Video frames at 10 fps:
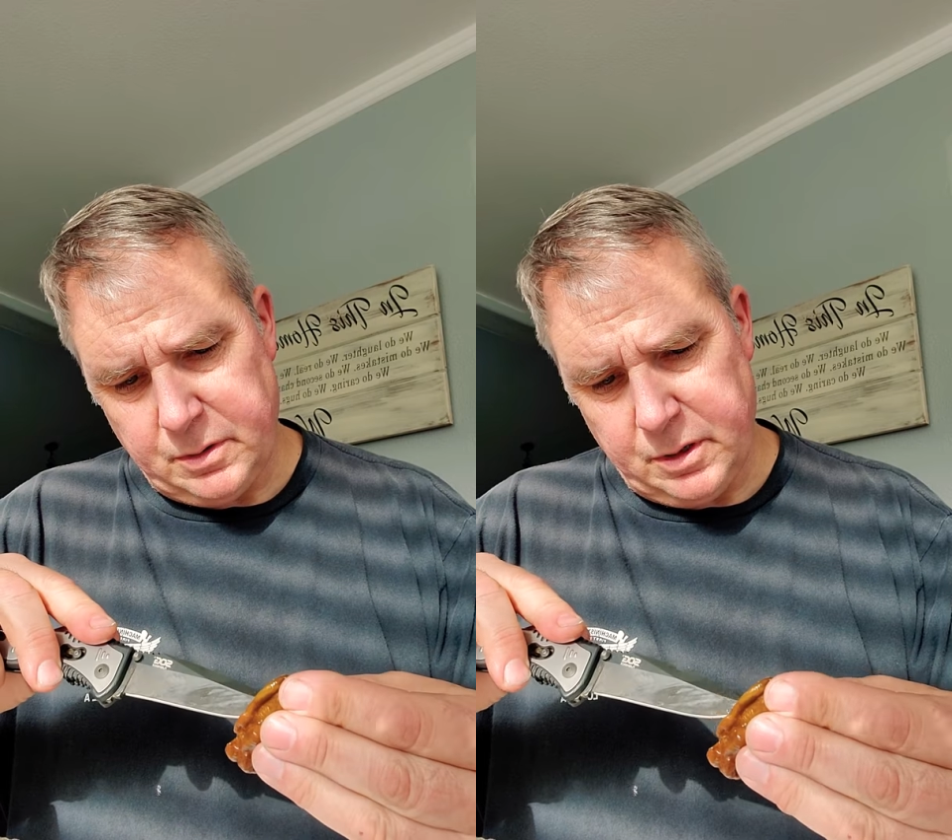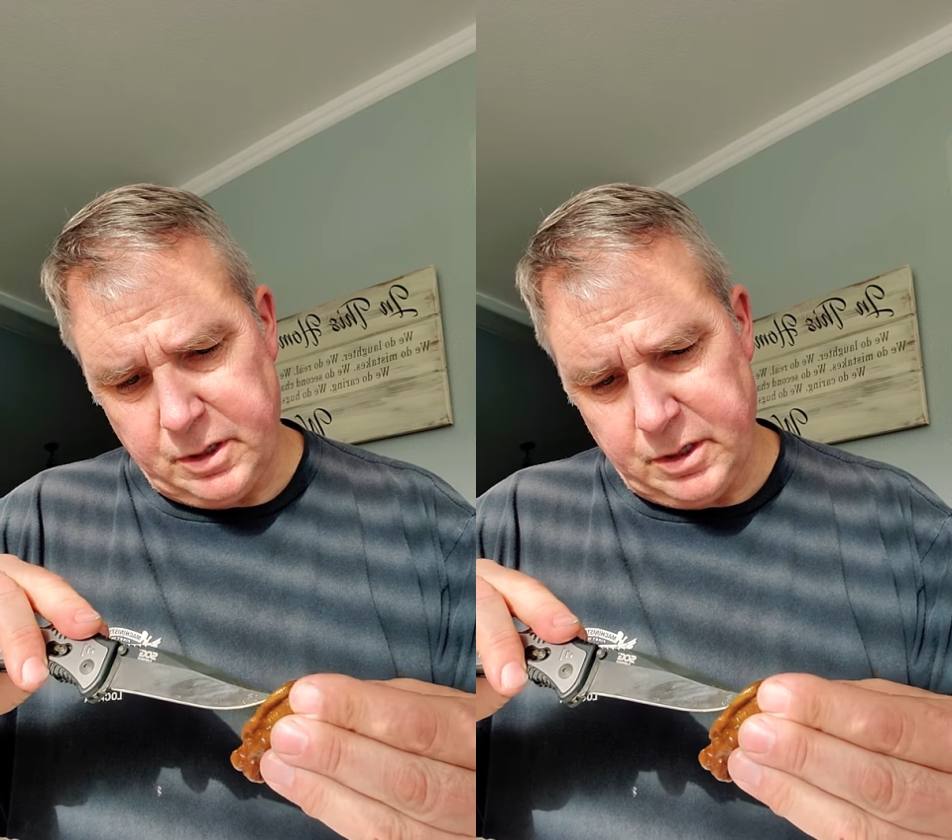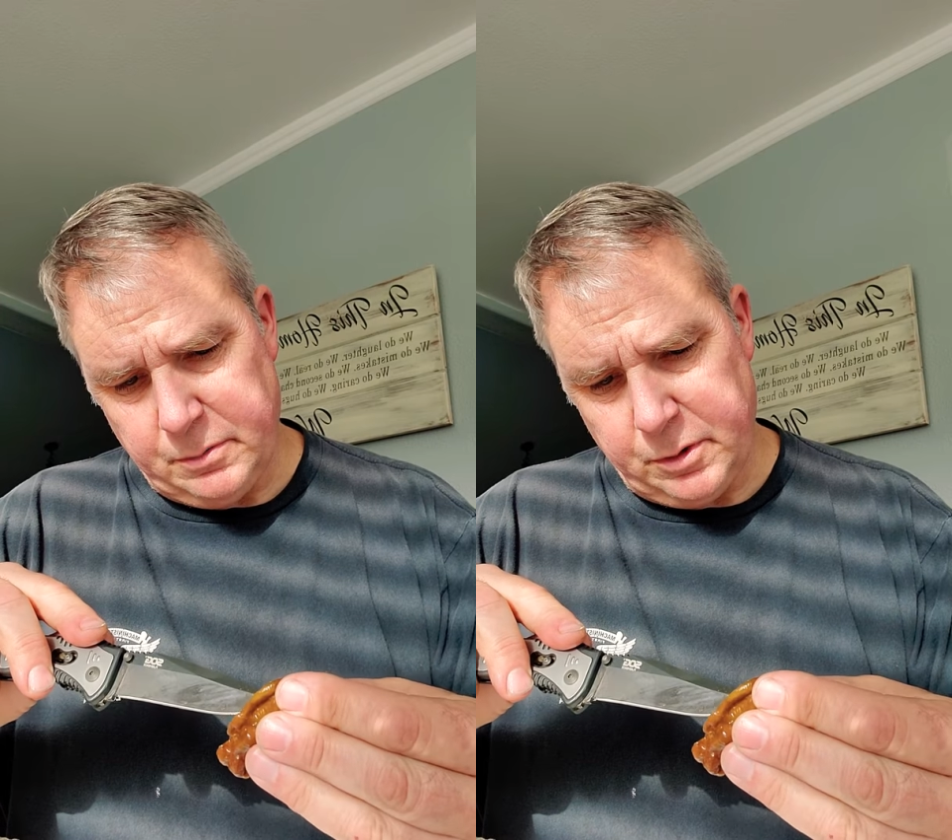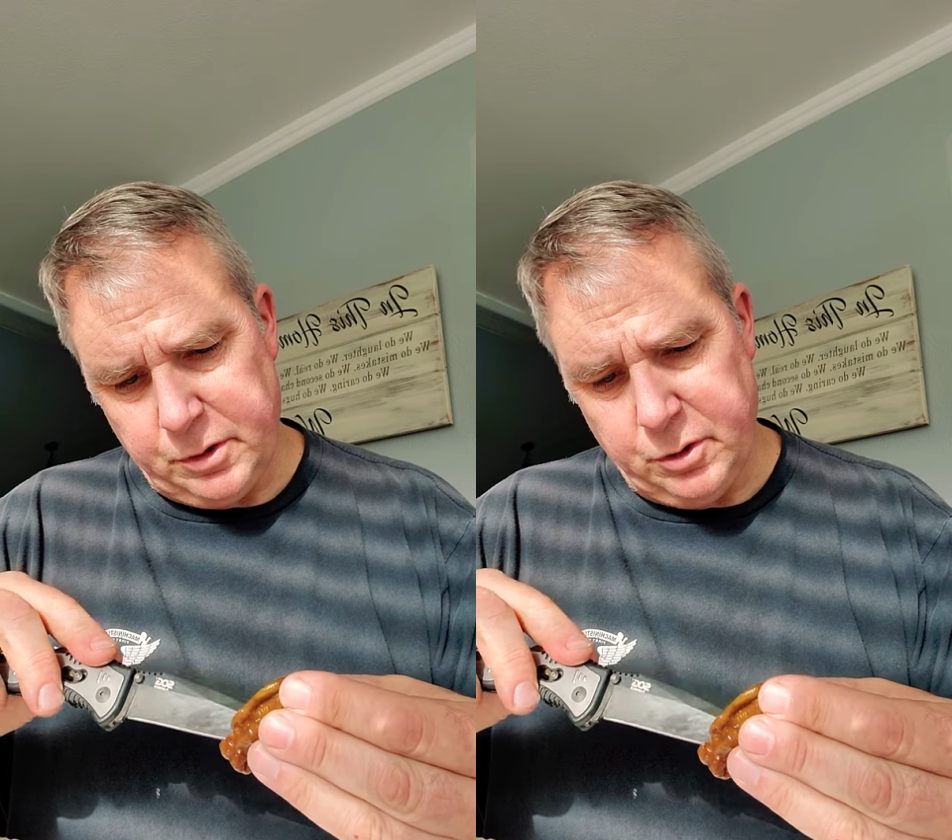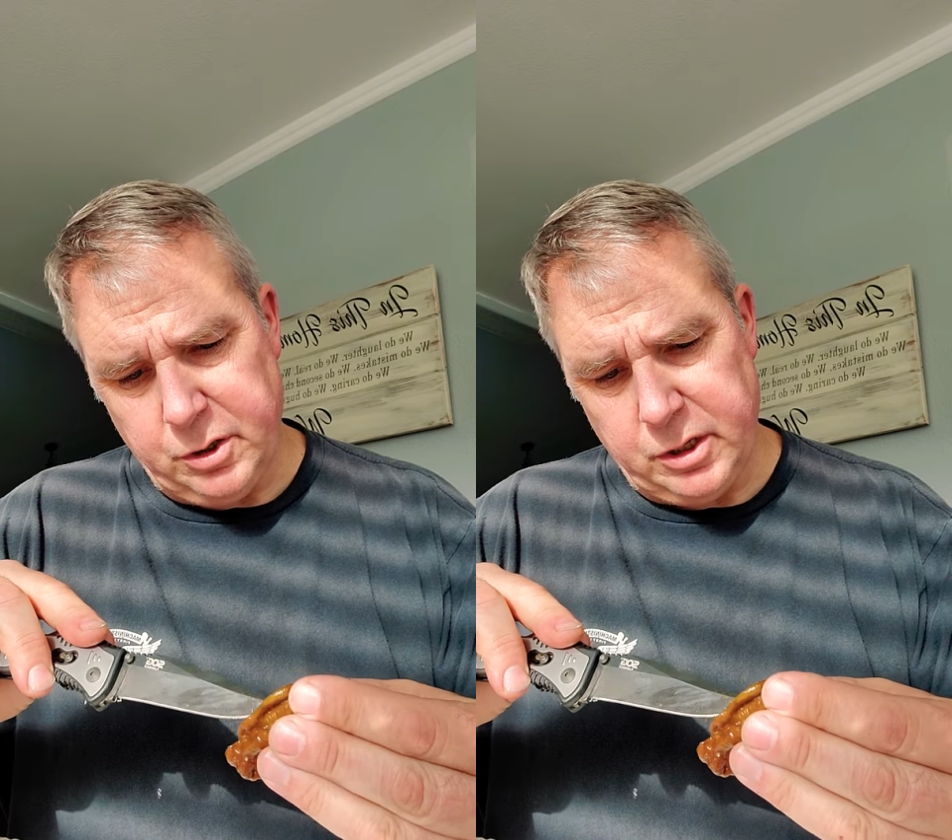And I'm going to
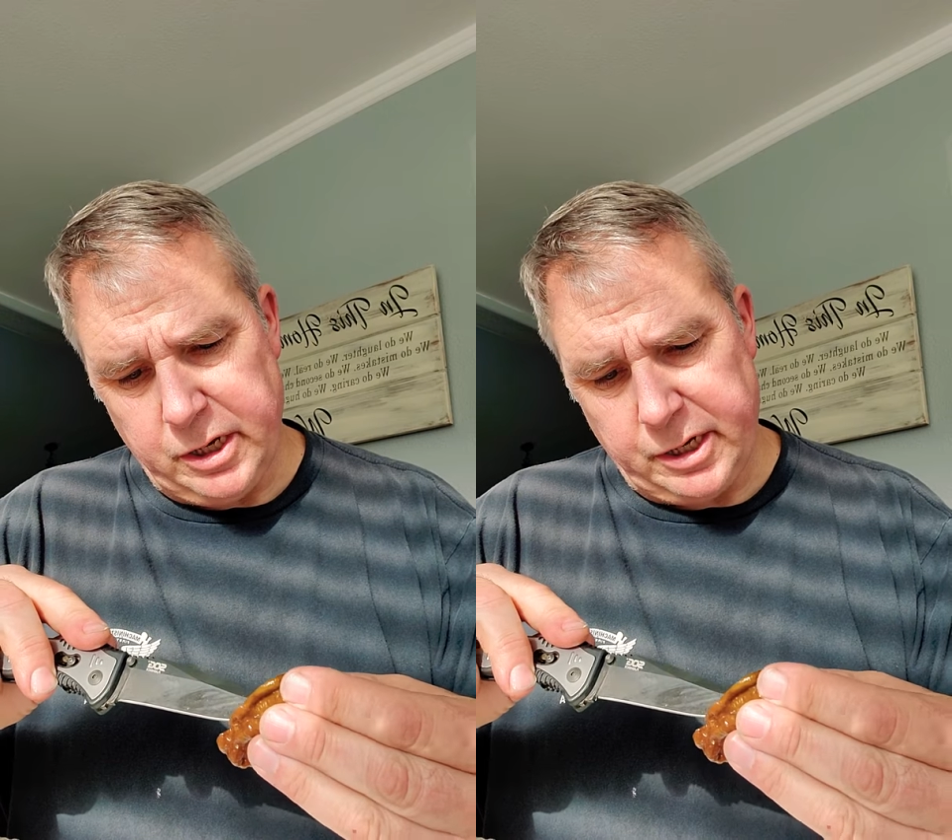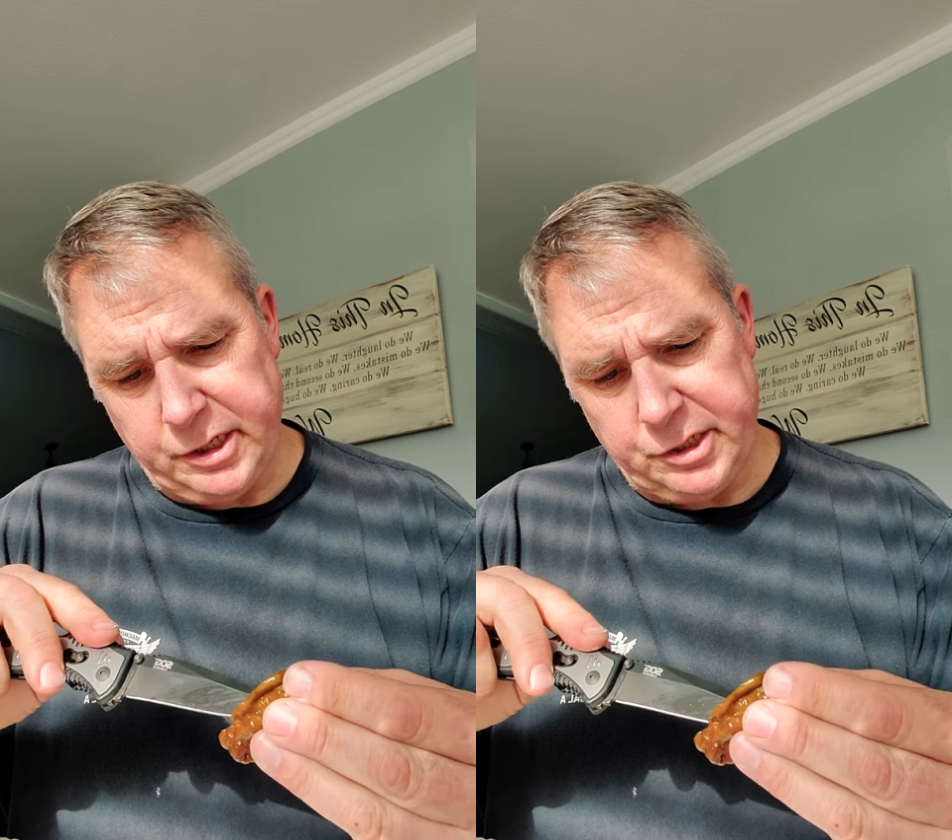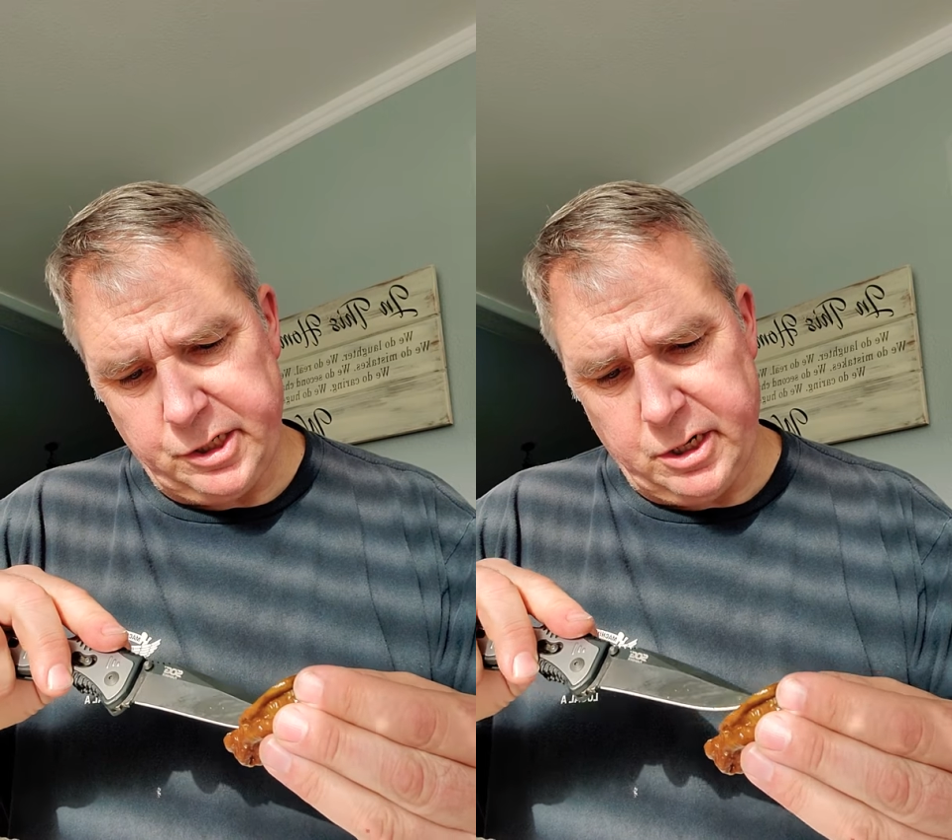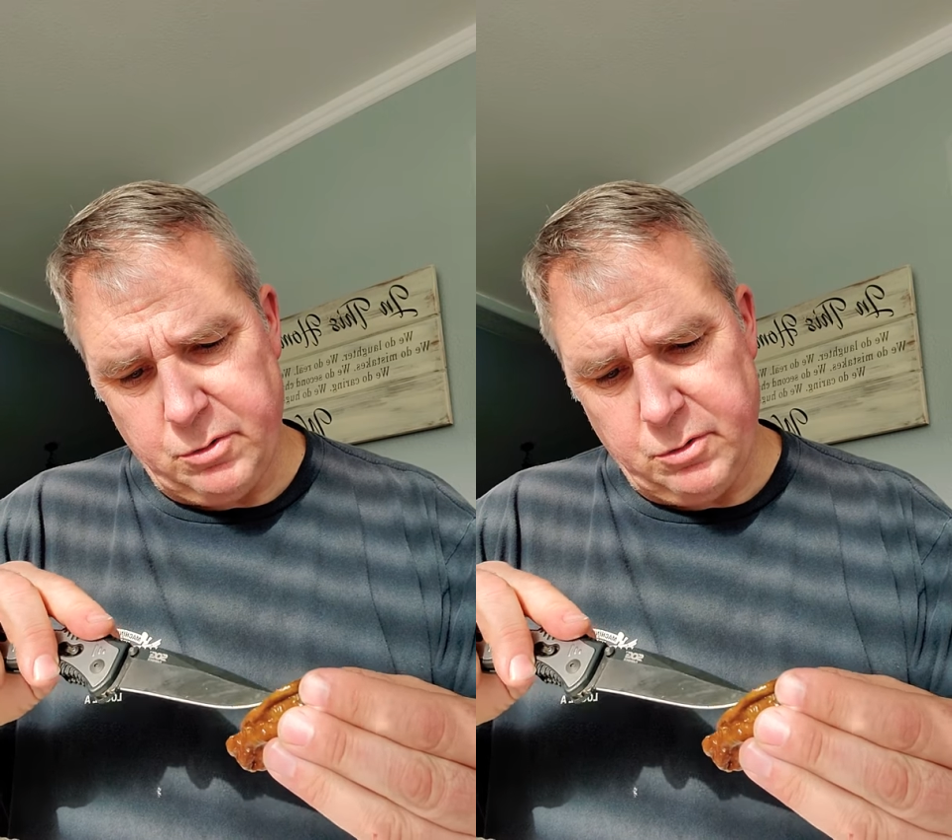do it like I said.